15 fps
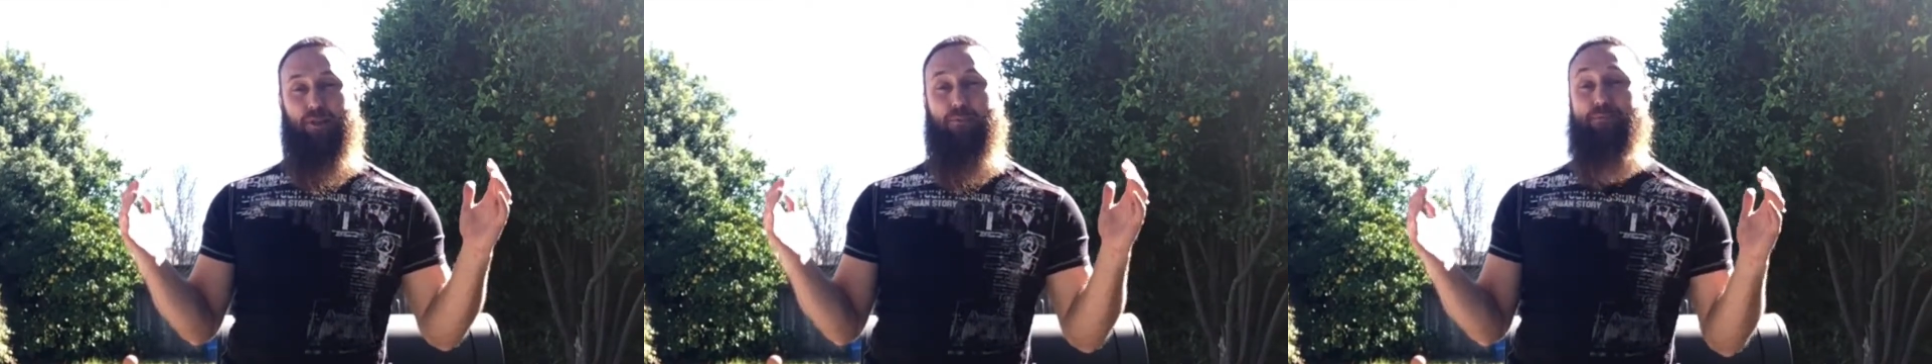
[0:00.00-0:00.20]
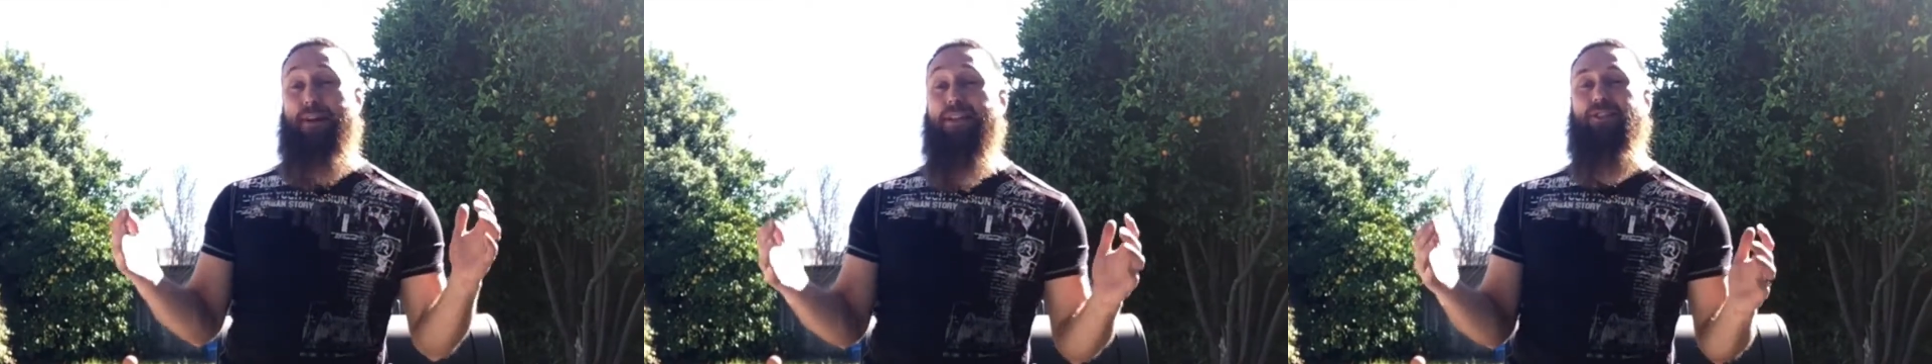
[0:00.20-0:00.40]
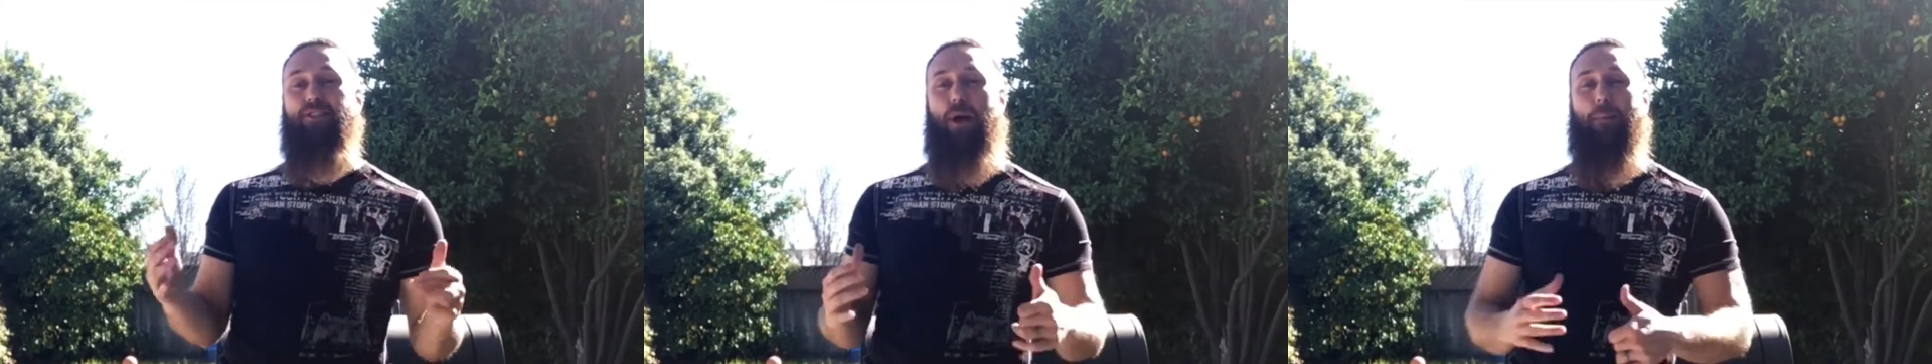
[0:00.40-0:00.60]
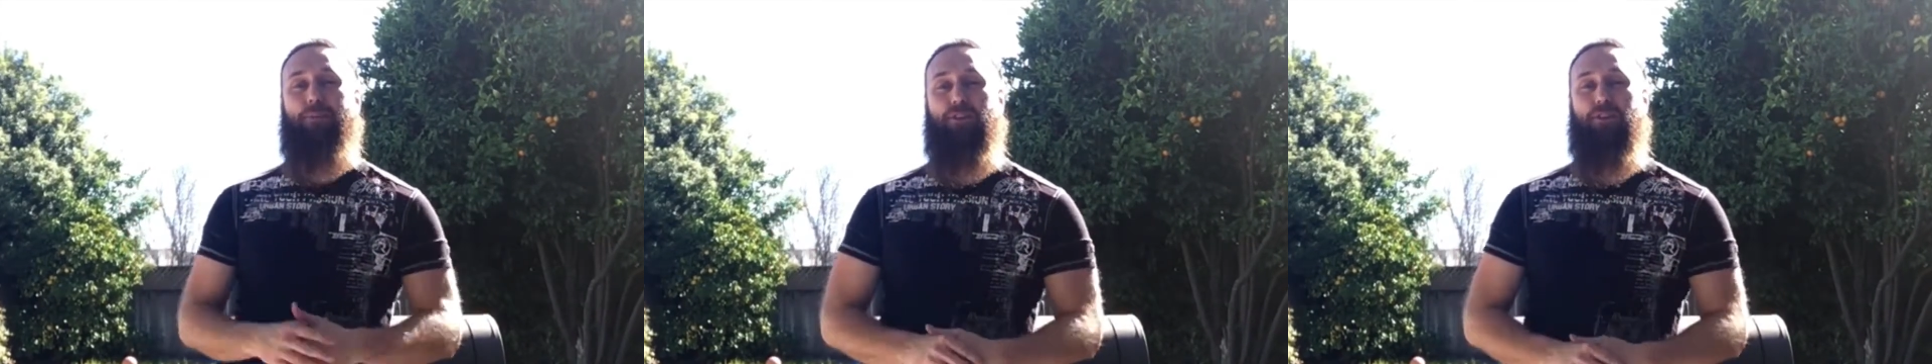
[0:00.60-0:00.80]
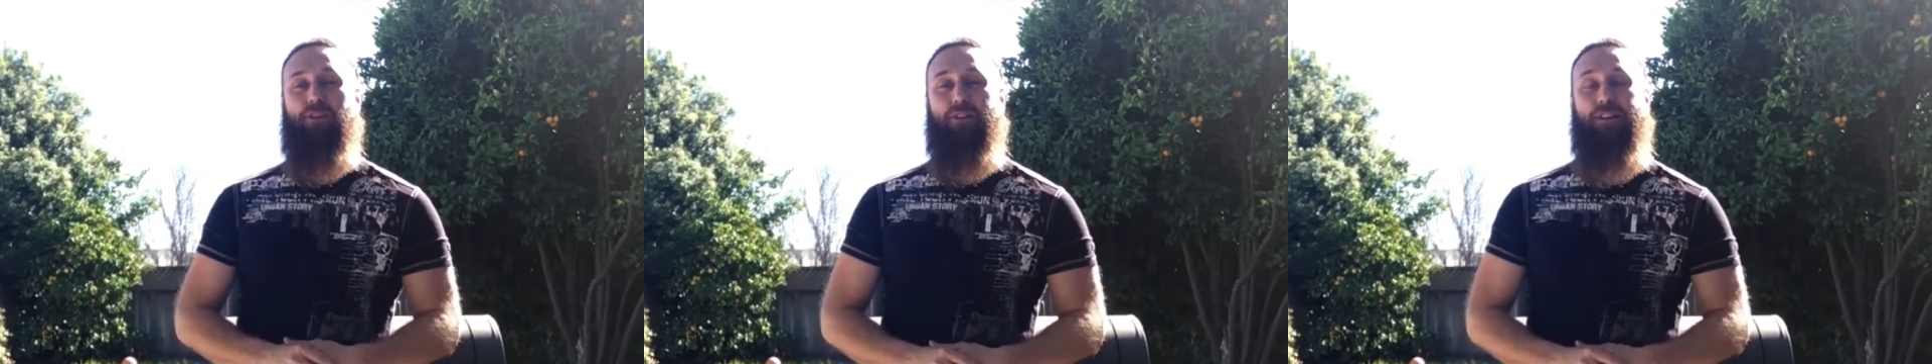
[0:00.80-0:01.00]
amazing
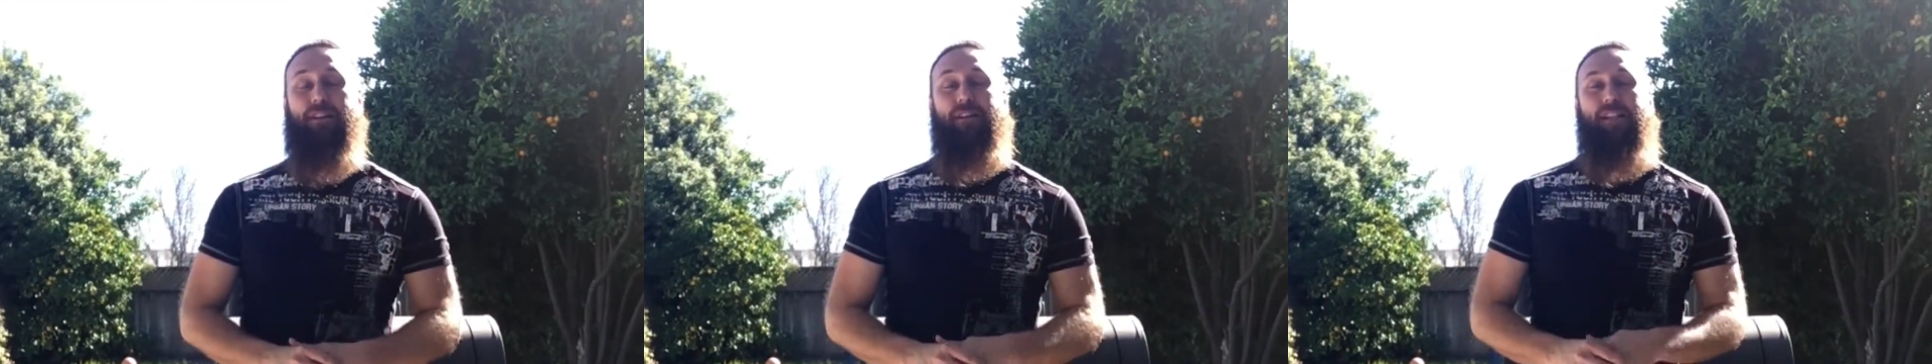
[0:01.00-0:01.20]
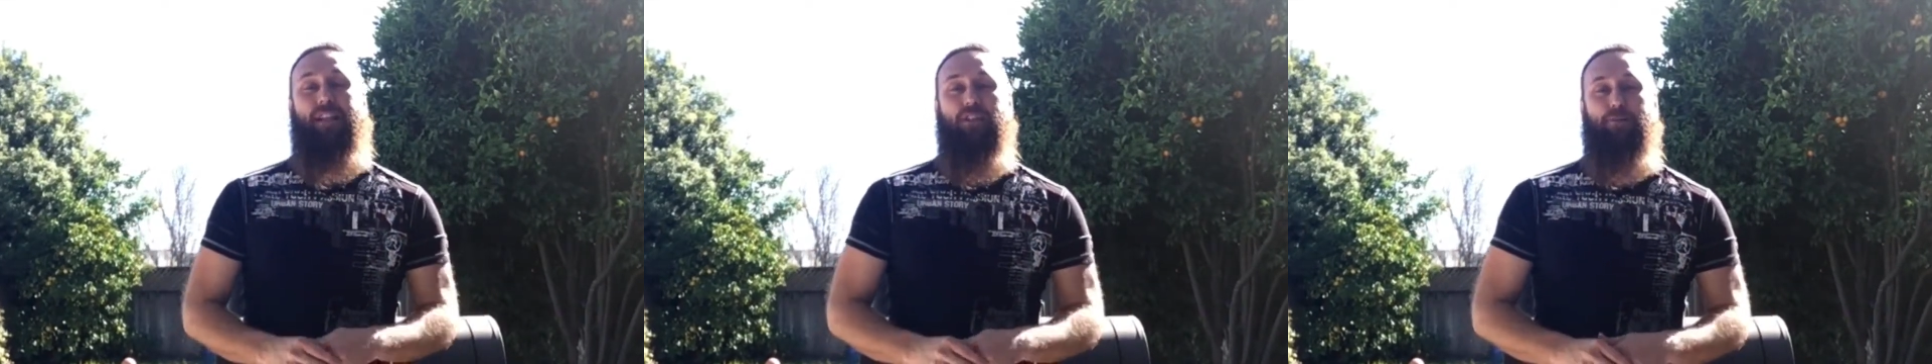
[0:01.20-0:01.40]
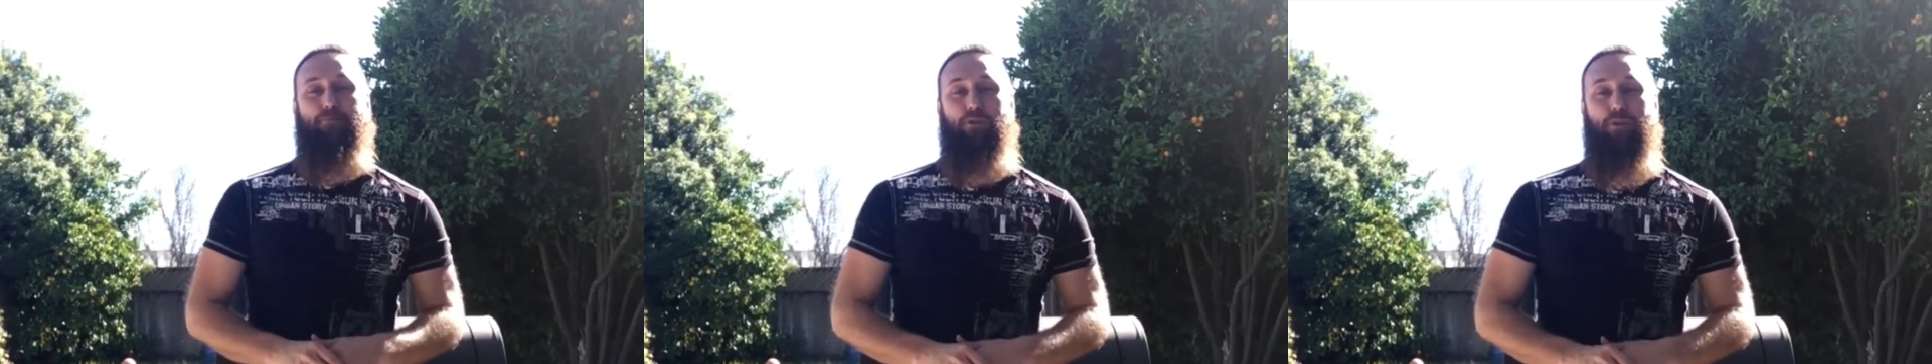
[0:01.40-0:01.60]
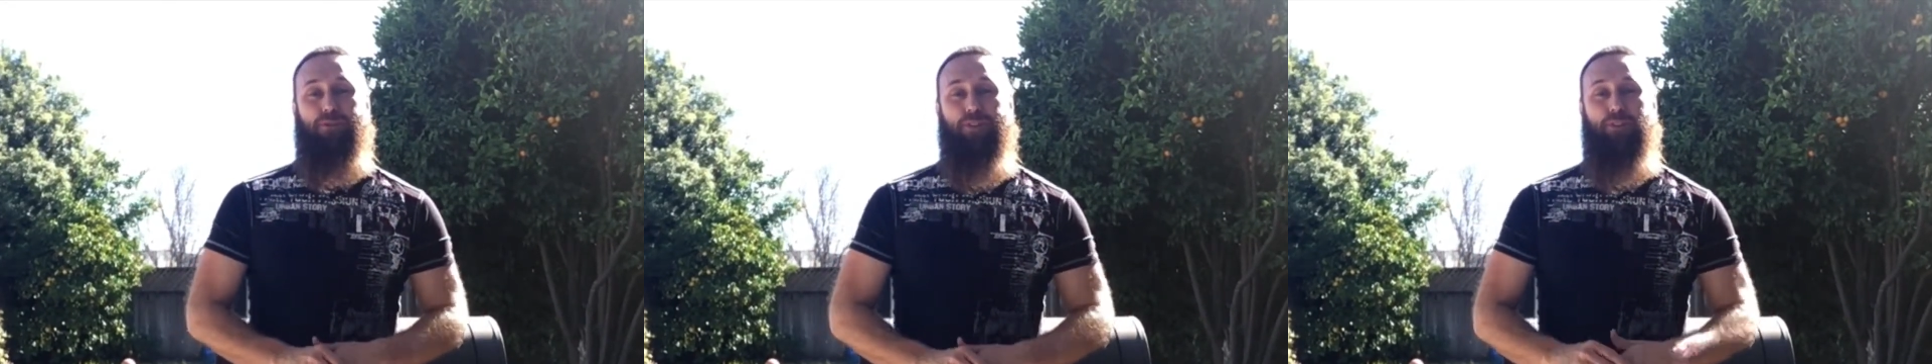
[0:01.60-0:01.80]
opportunity to move